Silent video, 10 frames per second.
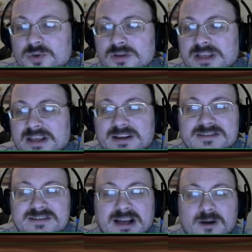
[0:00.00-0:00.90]
Toolkit
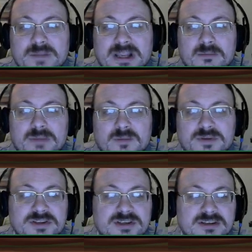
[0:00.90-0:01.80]
is now being
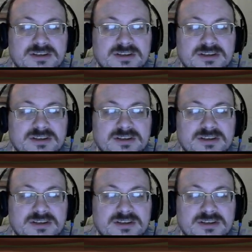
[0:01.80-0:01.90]
published